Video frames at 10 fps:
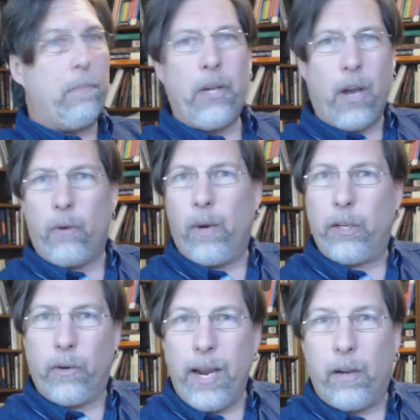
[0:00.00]
But on
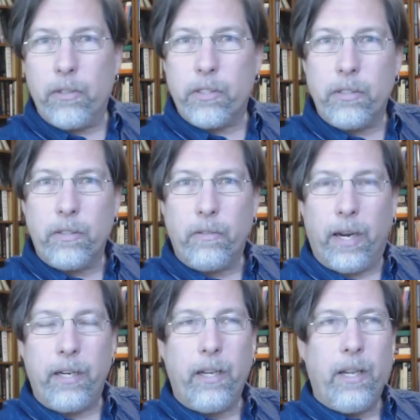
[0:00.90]
what grounds,
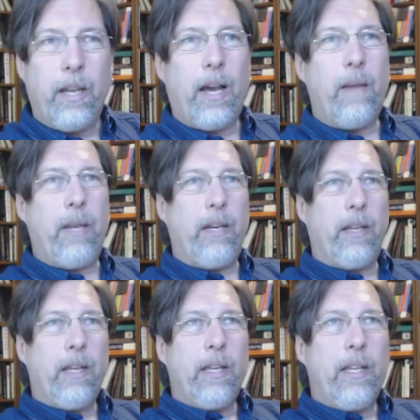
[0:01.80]
right? I mean,